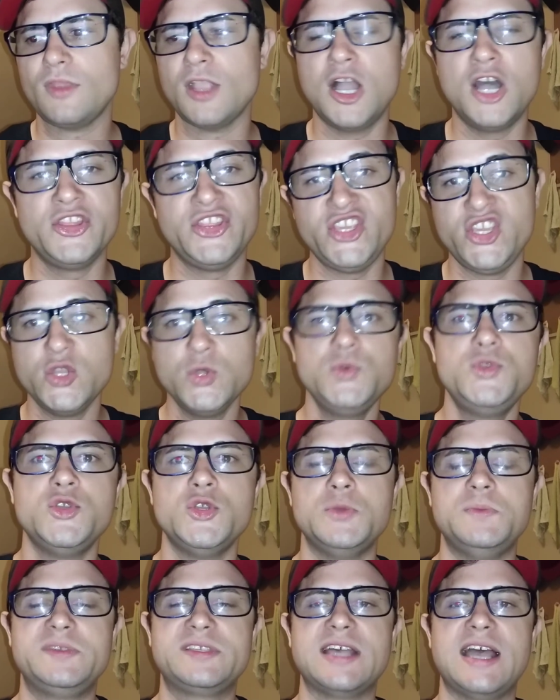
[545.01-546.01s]
On the
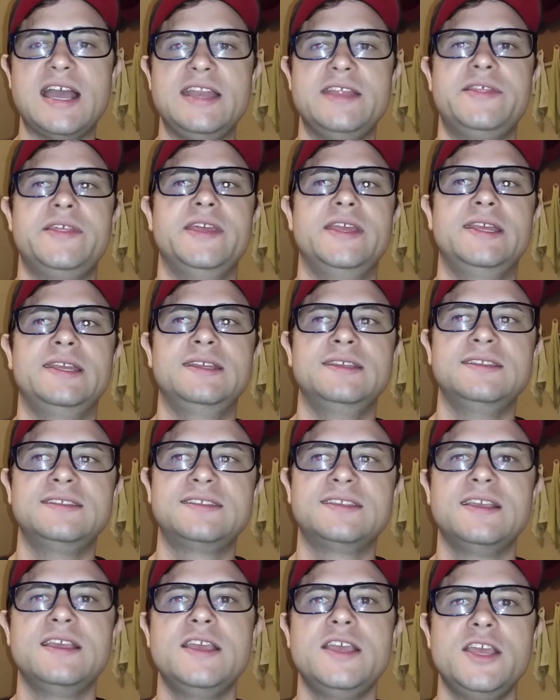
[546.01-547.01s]
YouTube side of
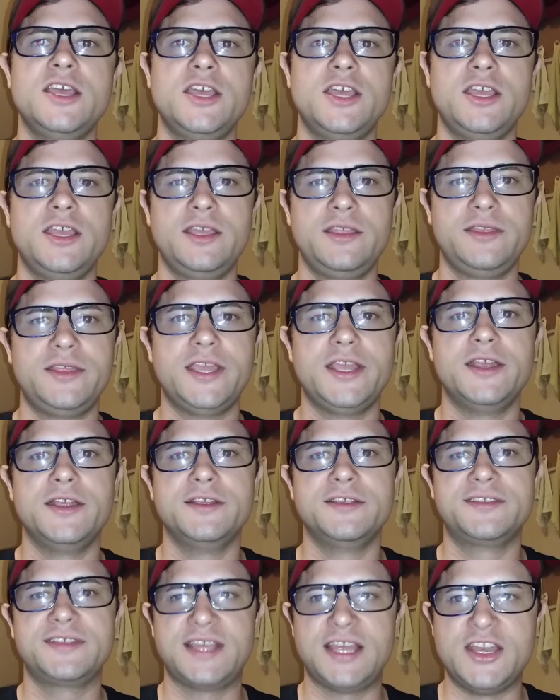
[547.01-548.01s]
things,
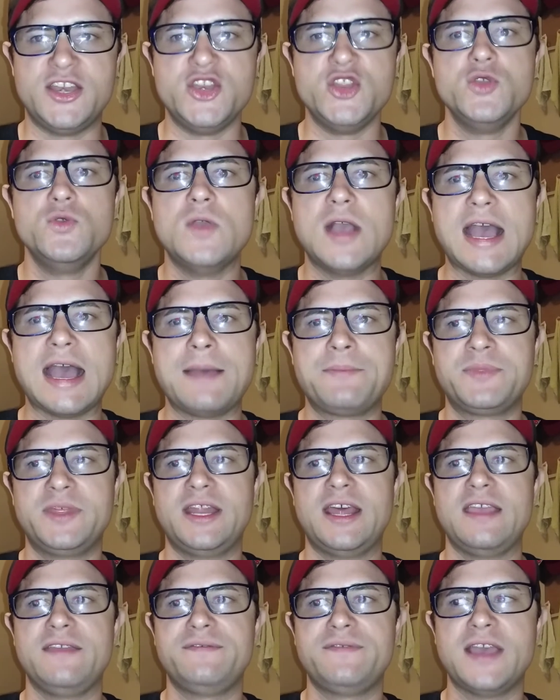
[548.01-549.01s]
there's a new app that
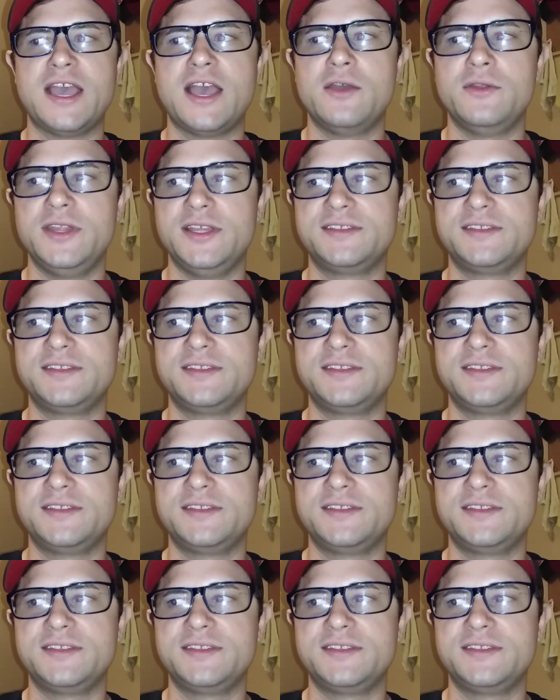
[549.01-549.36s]
I found.